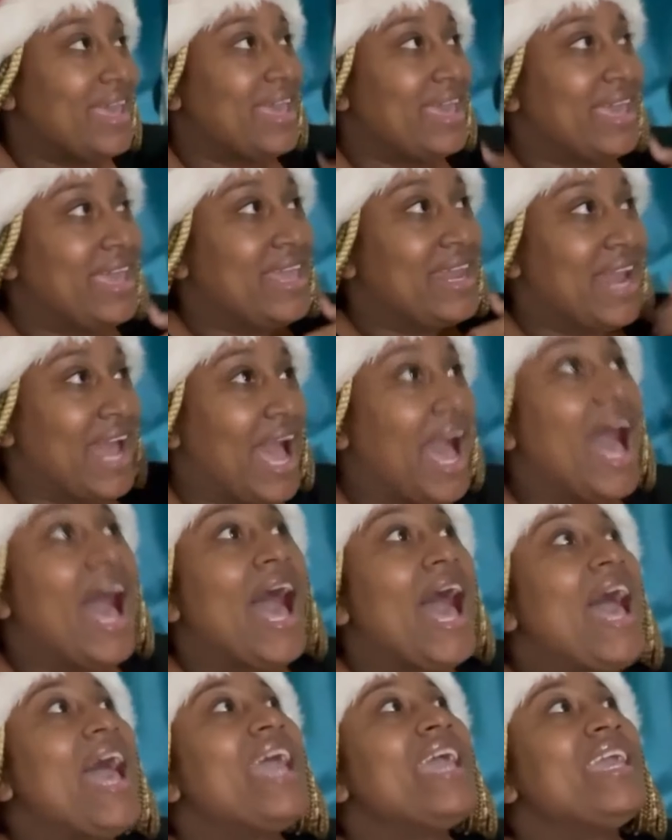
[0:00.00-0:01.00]
And
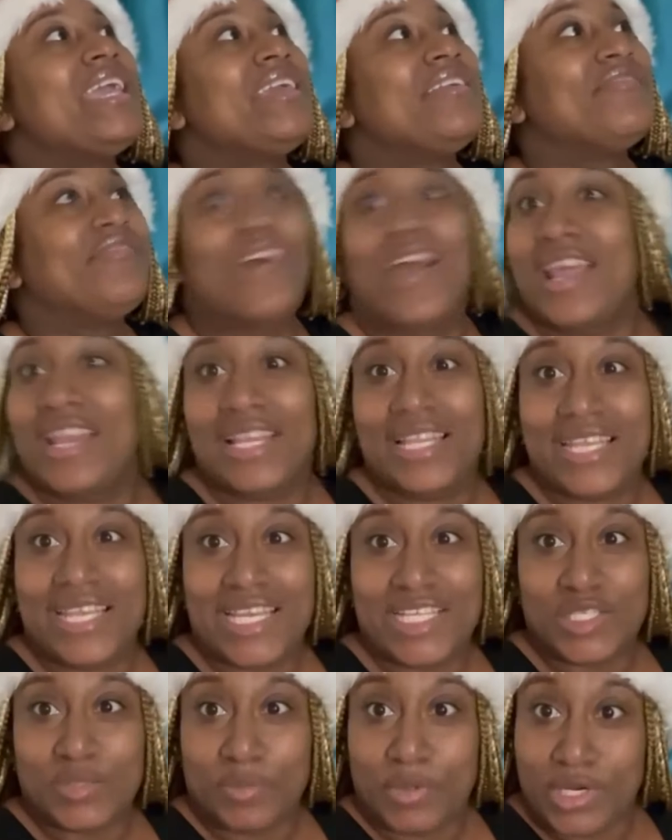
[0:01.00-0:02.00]
I finally
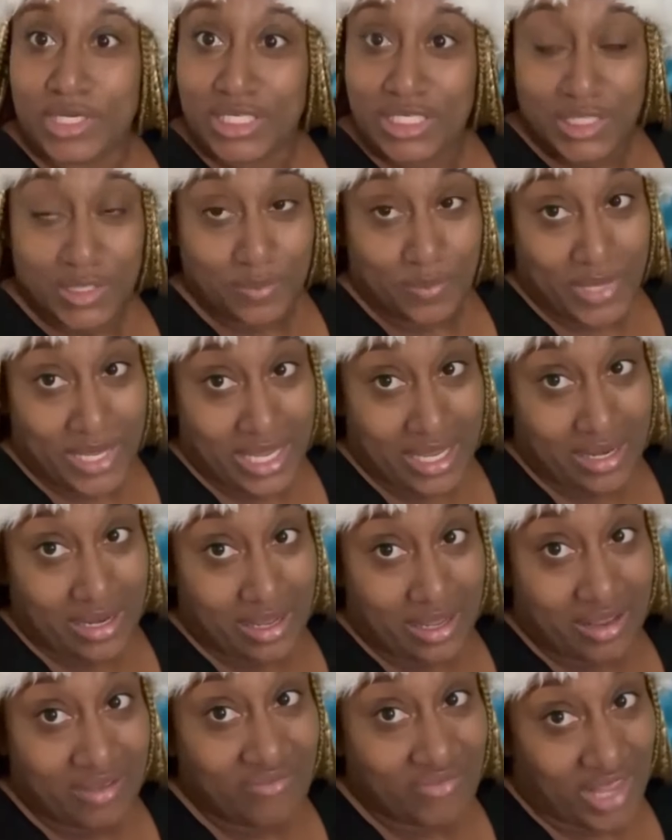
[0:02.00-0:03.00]
get to participate
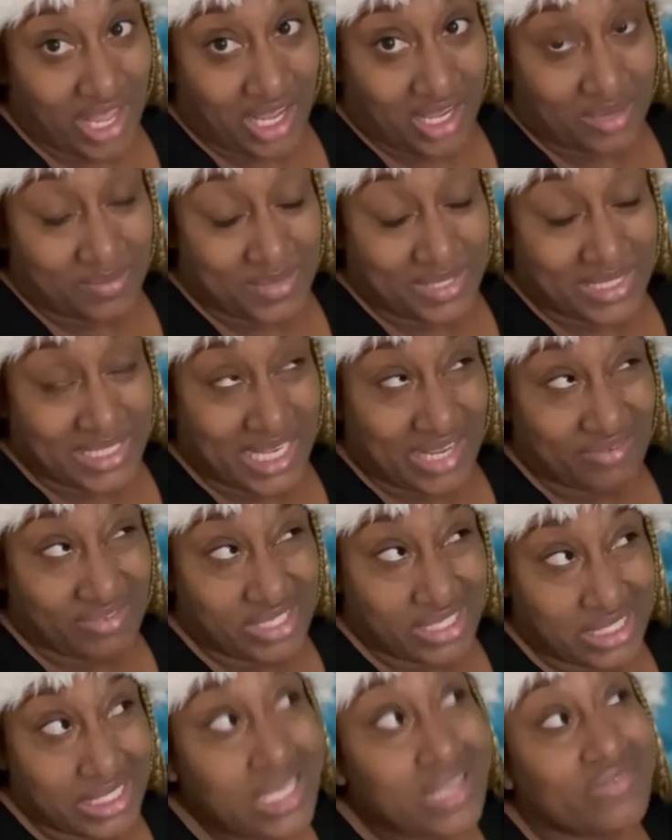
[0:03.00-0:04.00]
in Vlogmas. I've
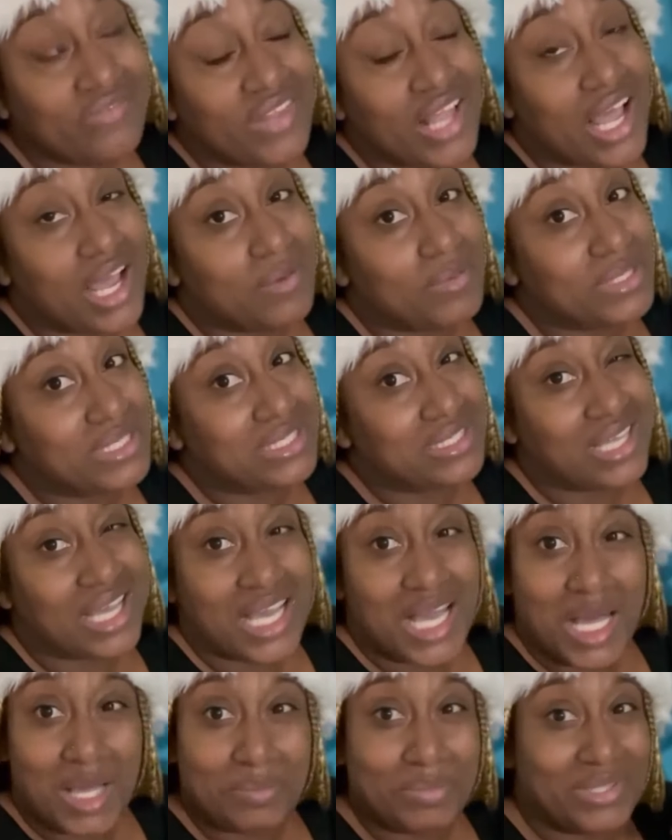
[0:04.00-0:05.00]
seen Vlogmas a
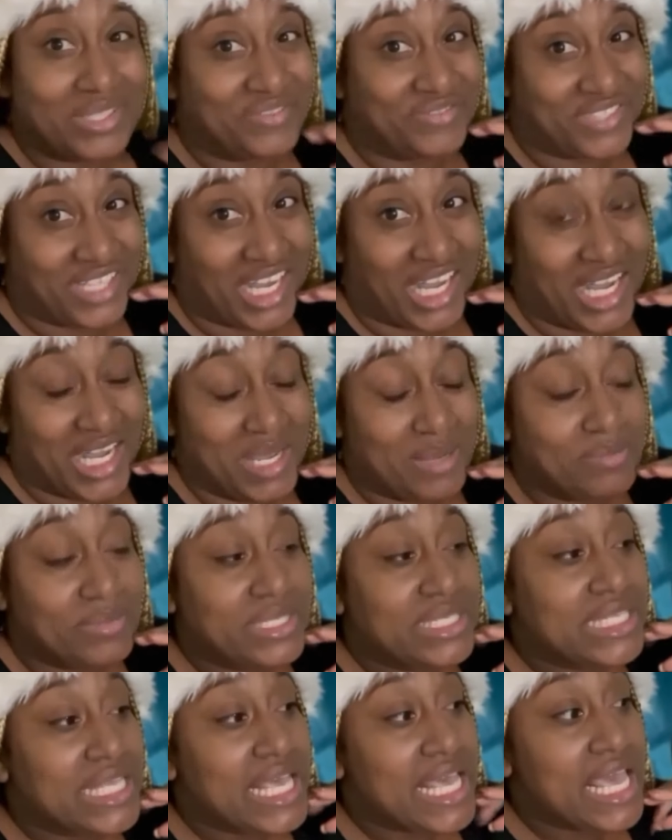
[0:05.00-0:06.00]
couple of
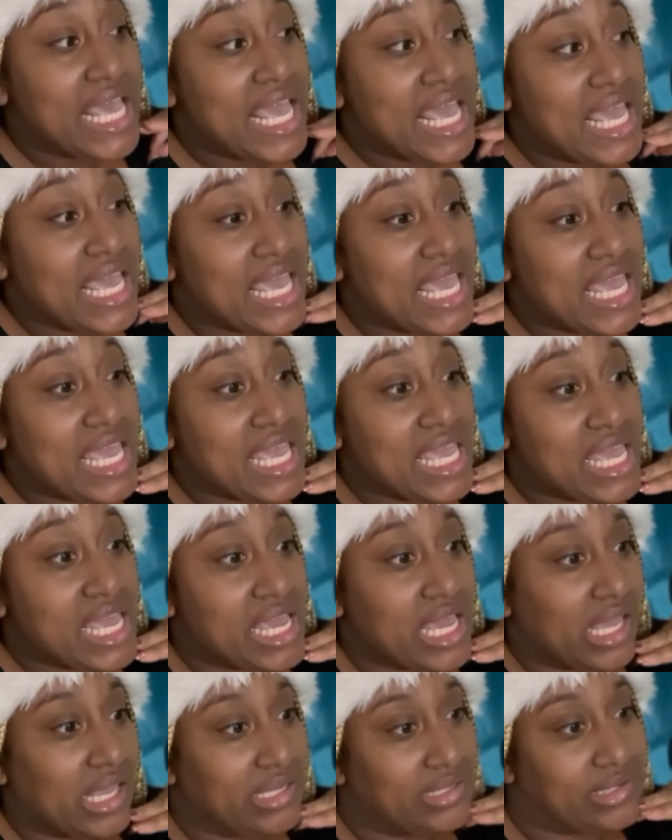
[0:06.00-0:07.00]
times,
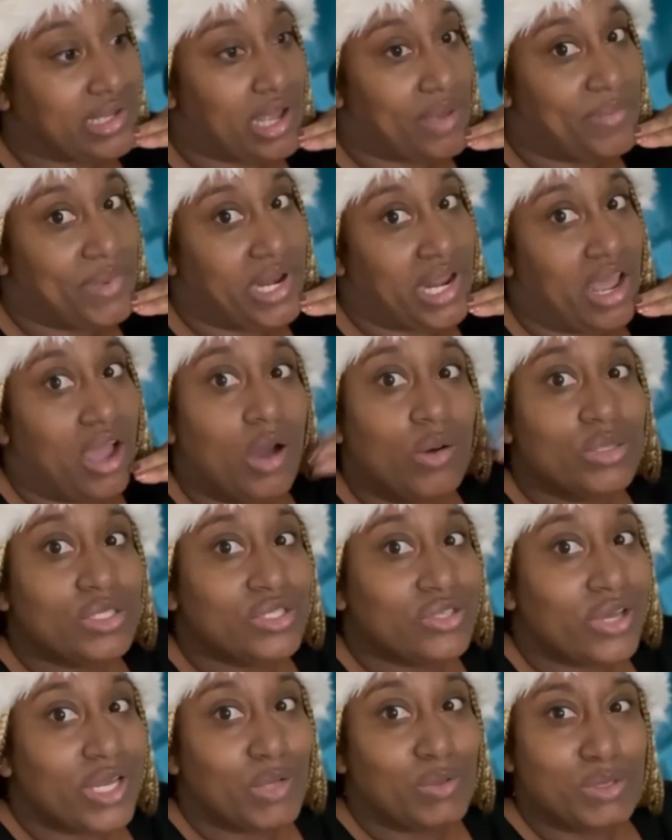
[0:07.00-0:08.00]
and I mean, I always
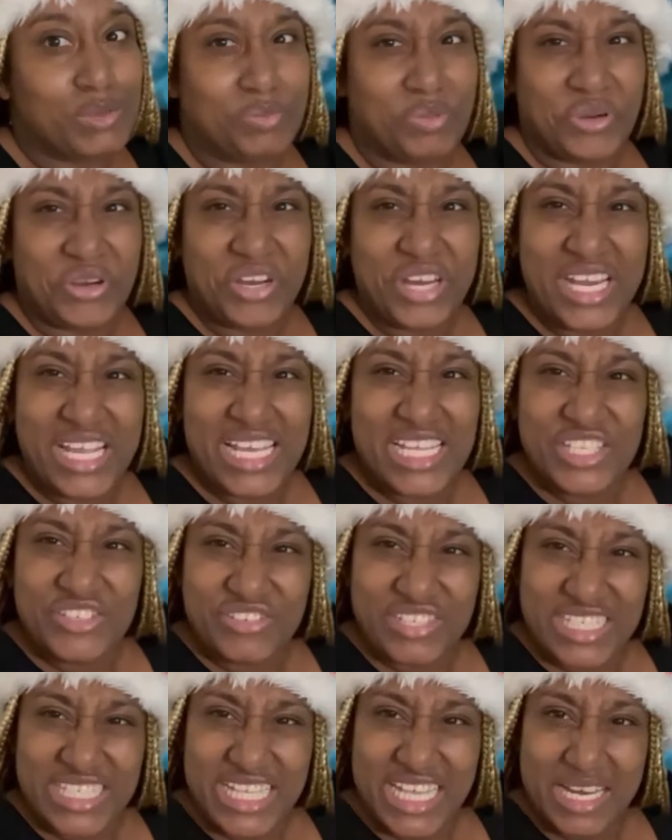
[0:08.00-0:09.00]
thought it was pretty
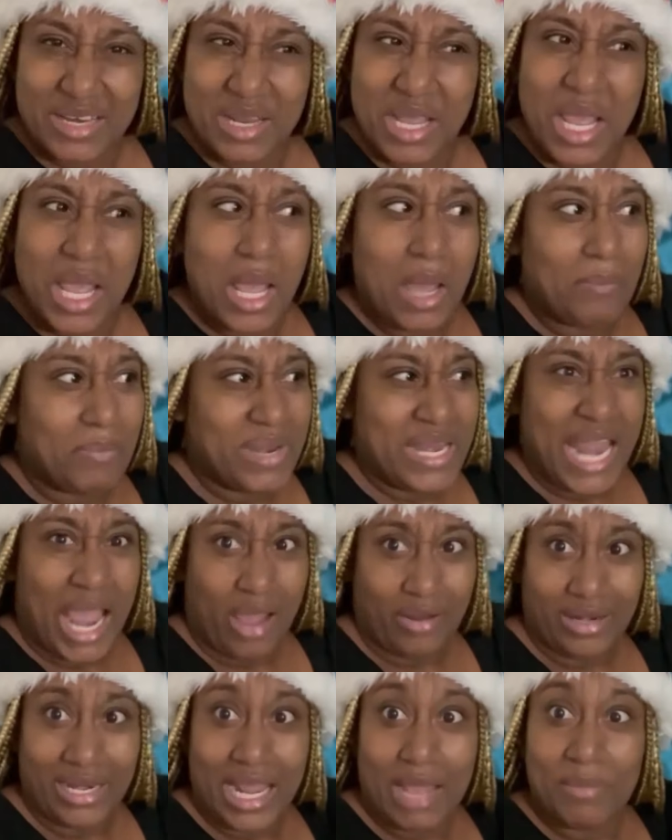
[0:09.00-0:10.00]
interesting, but now
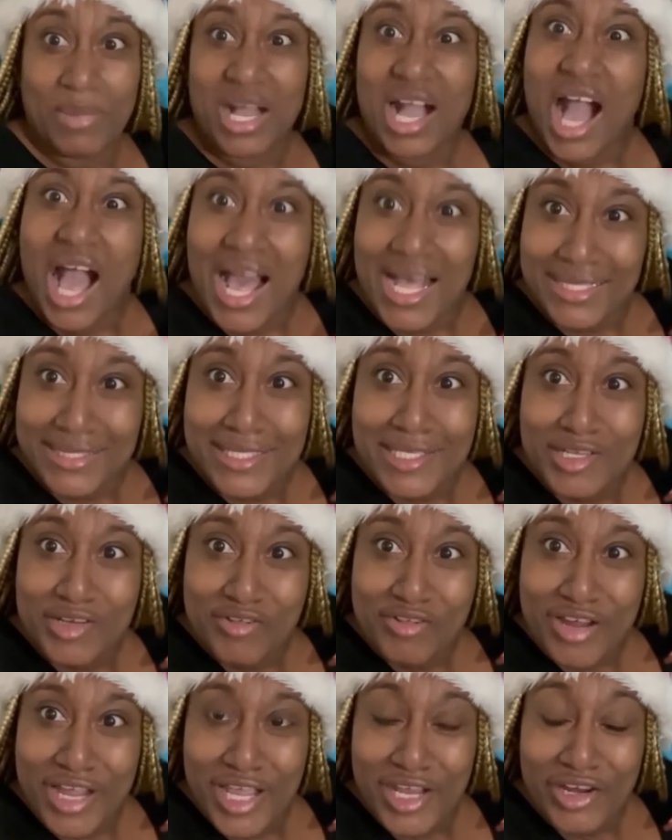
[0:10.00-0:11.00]
that I'm a content
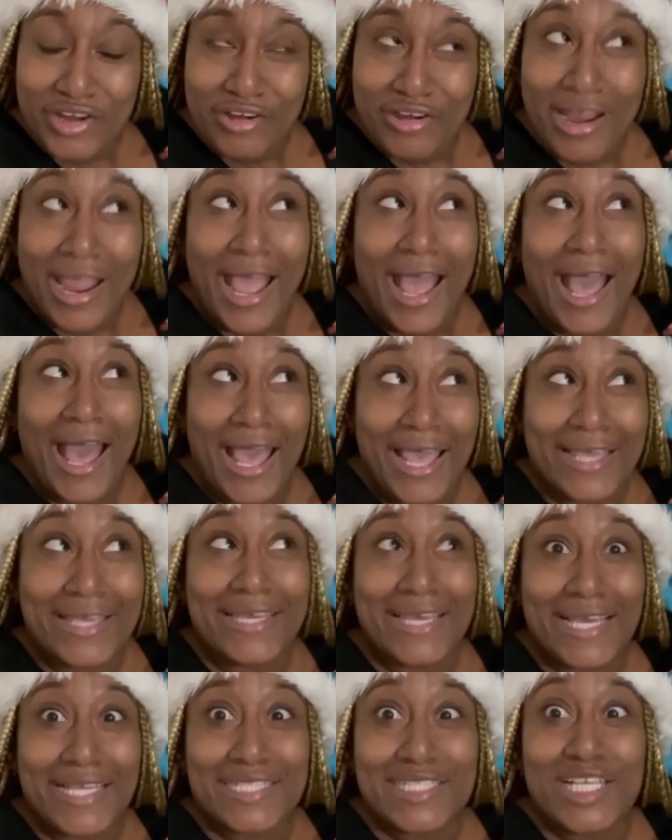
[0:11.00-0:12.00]
creator, I
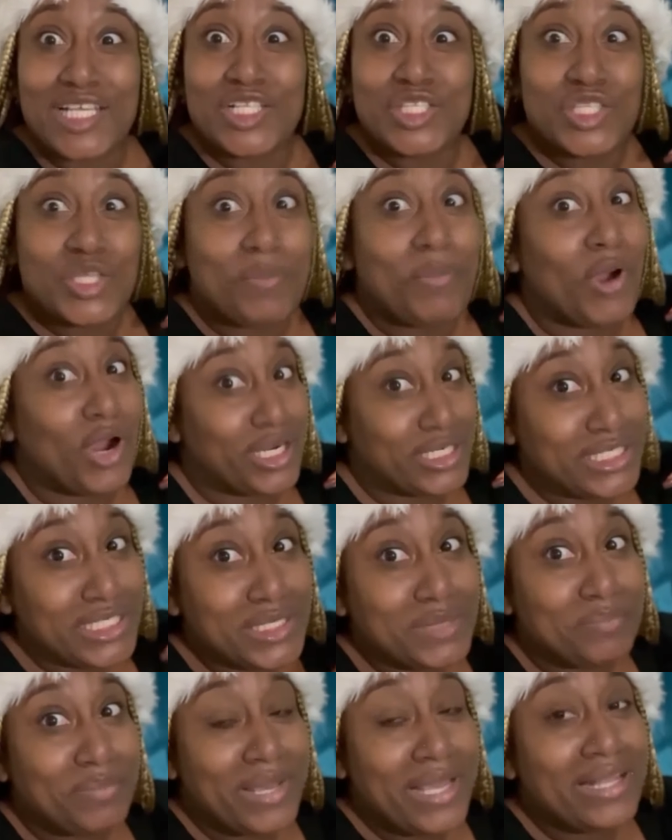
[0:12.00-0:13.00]
get to
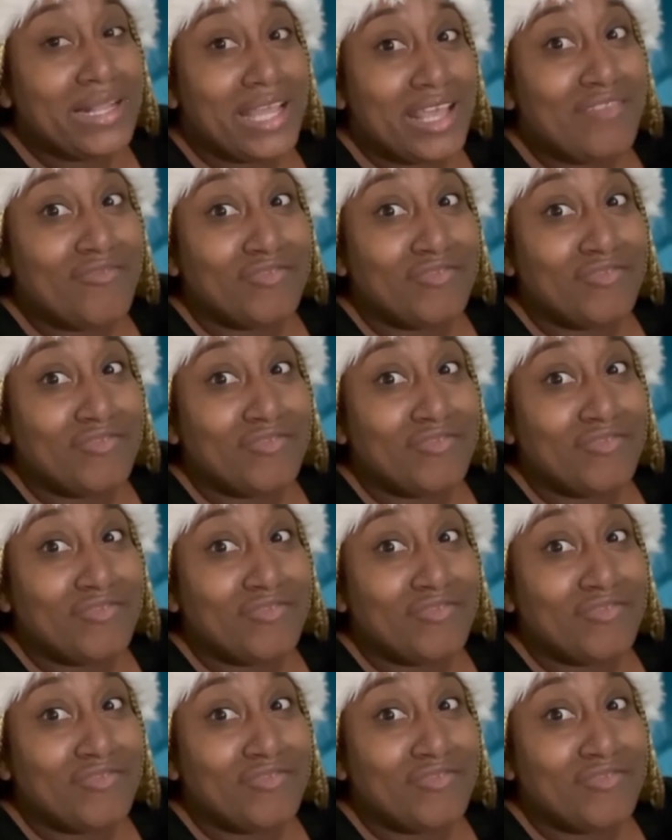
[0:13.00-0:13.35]
participate in